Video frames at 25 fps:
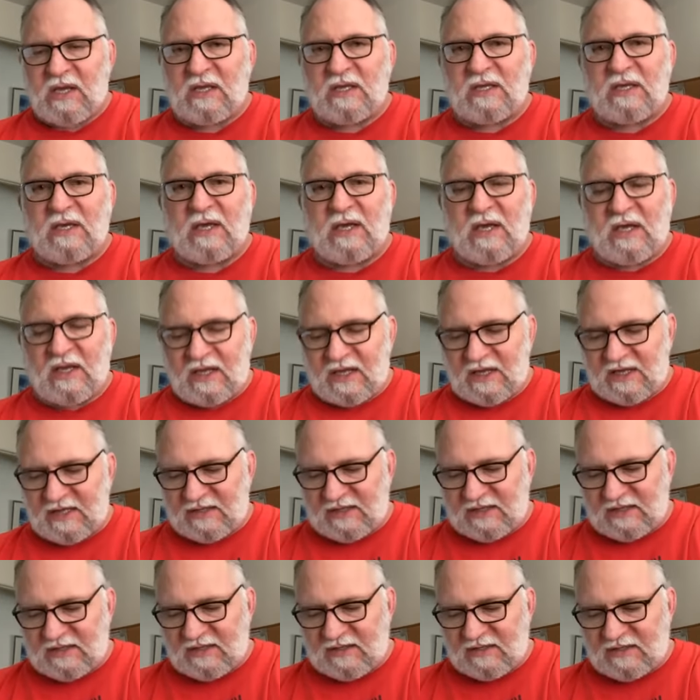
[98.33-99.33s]

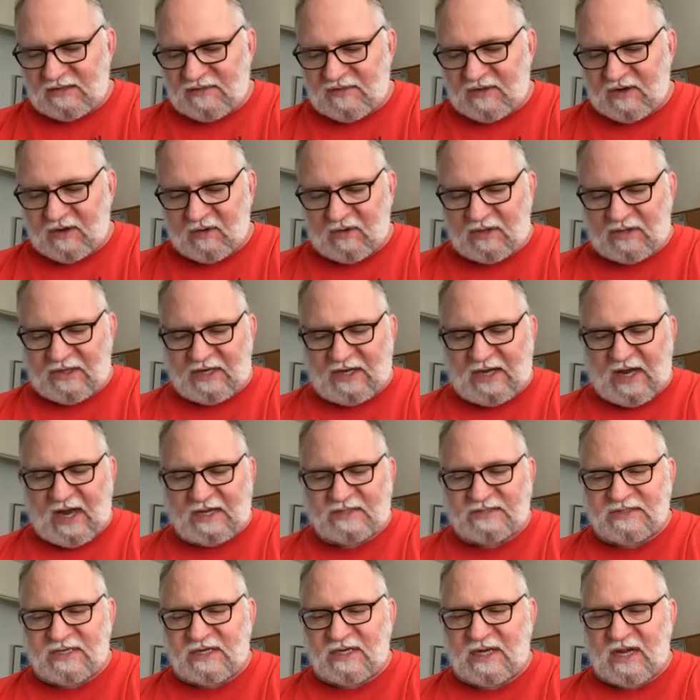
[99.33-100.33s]
in the early
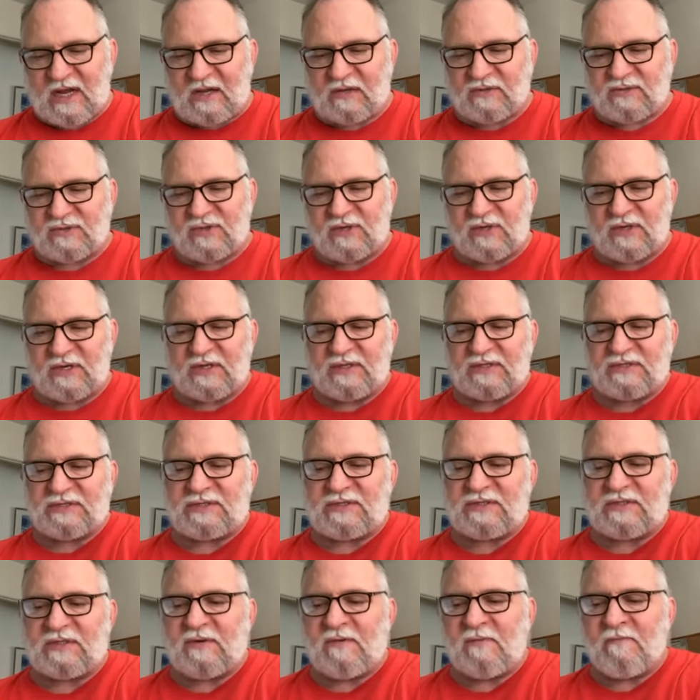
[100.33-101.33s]

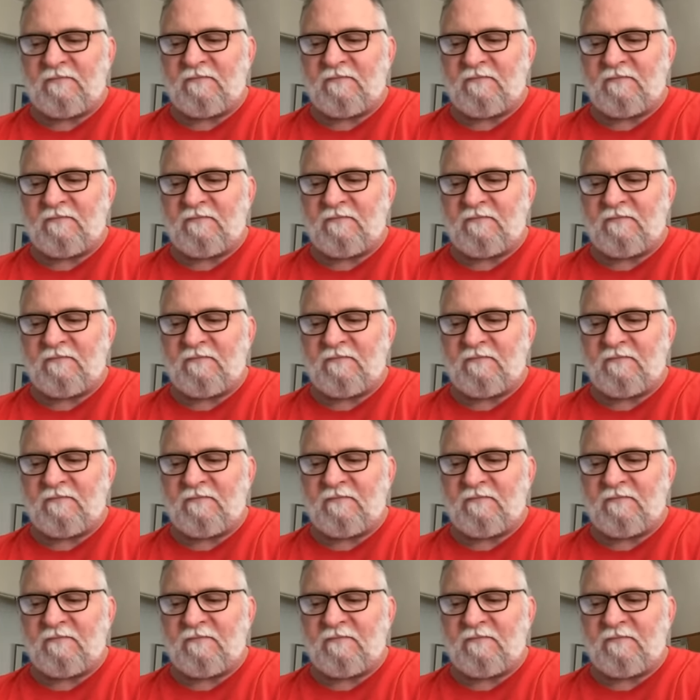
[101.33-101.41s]
1900s